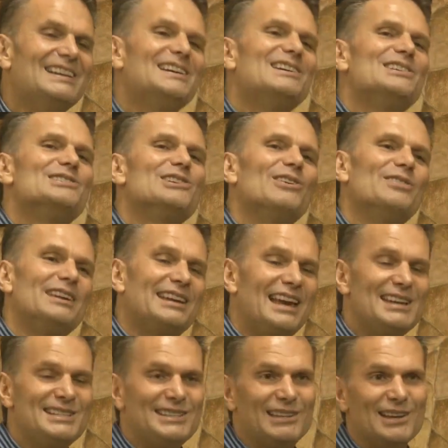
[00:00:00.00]
So the
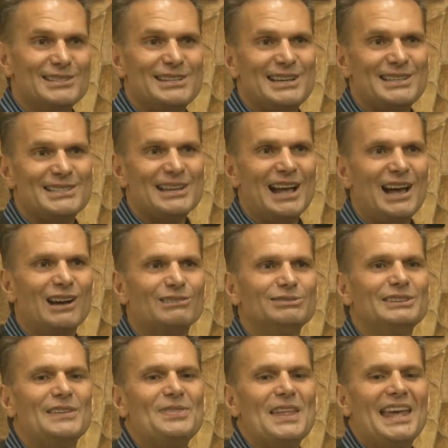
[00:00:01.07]
case does get solved,
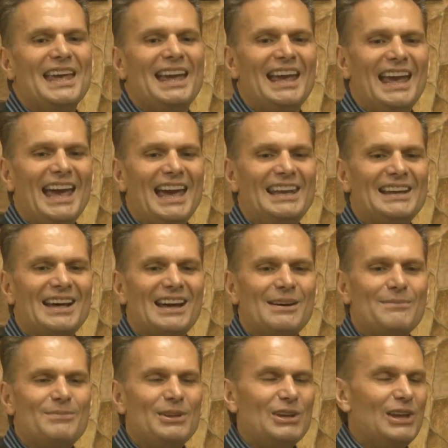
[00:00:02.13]
and
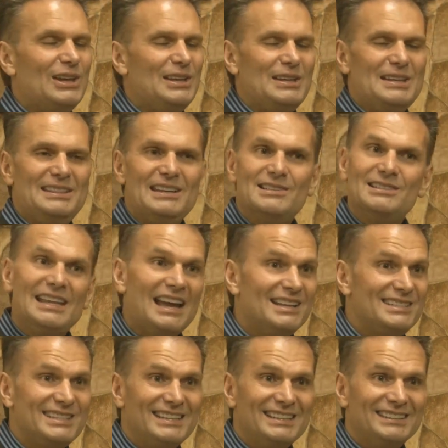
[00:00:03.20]
there's
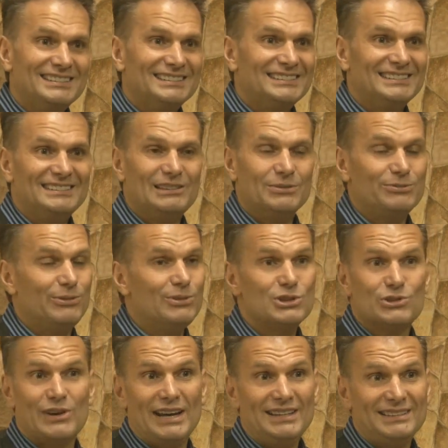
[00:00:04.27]
dancing. The food's
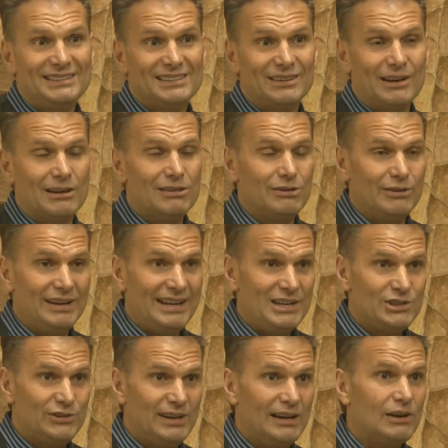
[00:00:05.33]
great on 38th
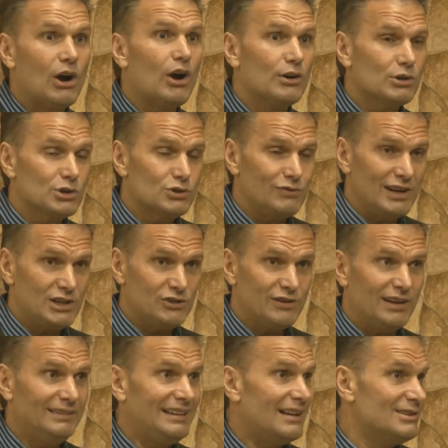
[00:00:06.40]
Street at Arnold's
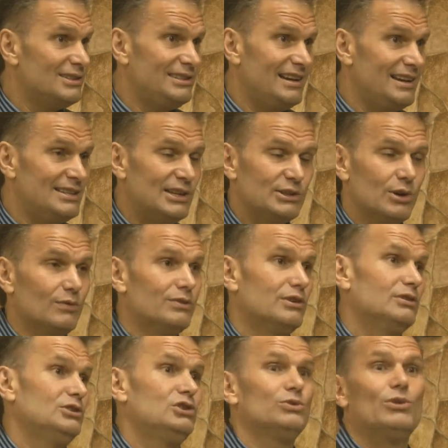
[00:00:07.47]
Restaurant downstairs. There's over
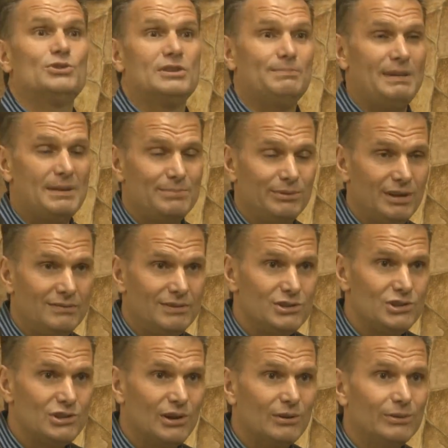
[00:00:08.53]
200 people every
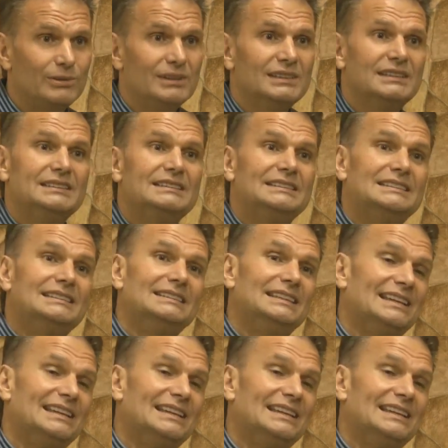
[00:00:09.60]
show. The